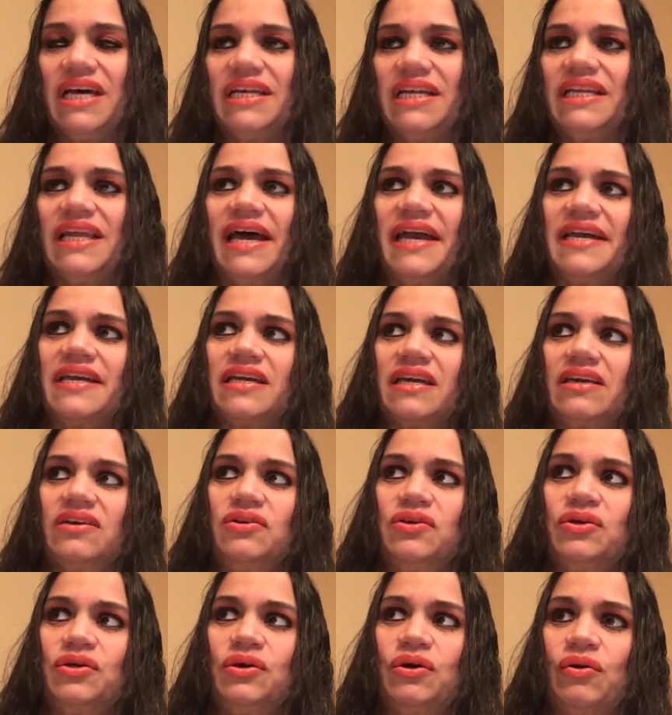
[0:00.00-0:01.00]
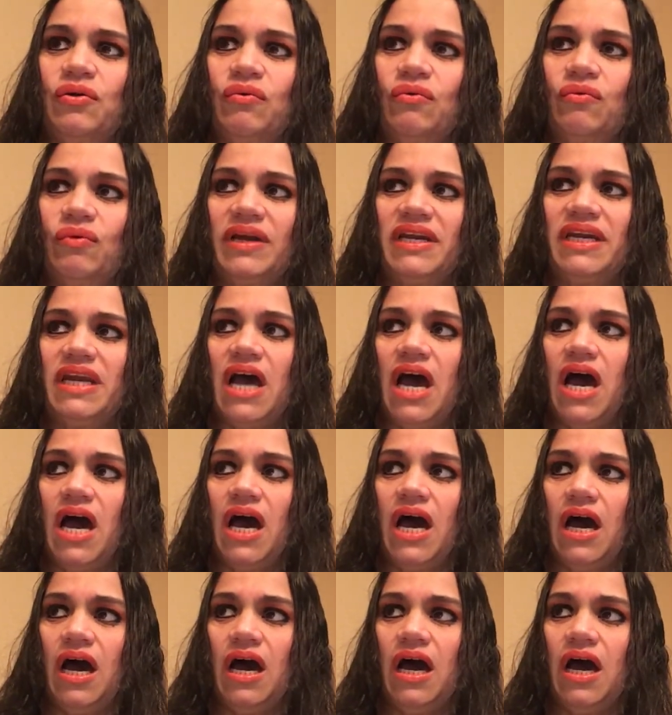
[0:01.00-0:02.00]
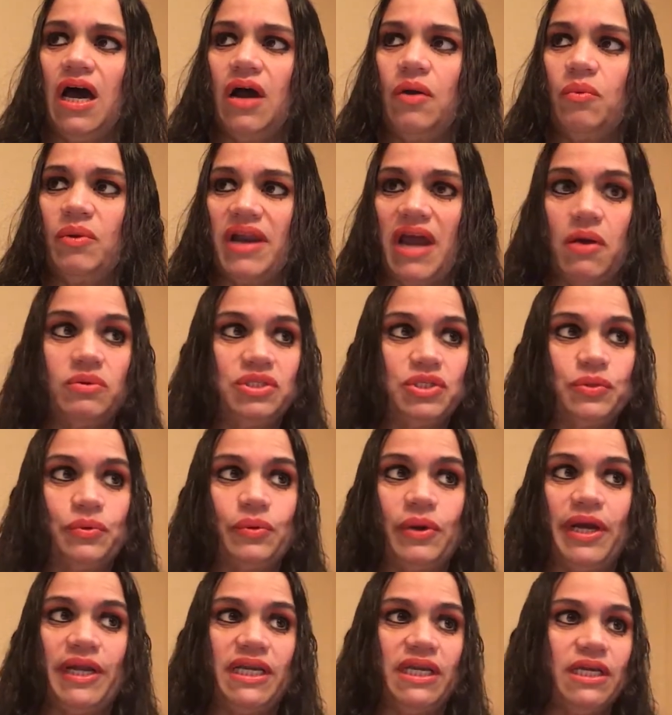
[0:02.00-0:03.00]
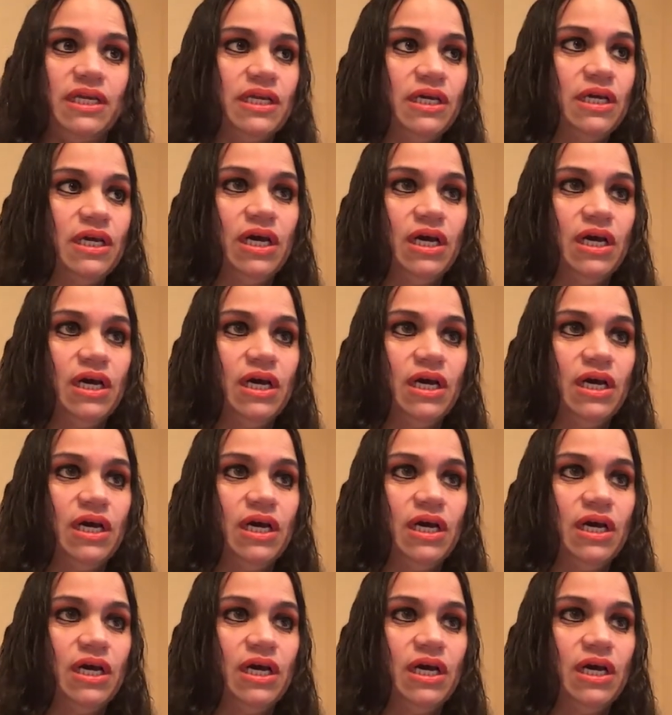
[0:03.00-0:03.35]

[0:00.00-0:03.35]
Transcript: Like, you know, when I was already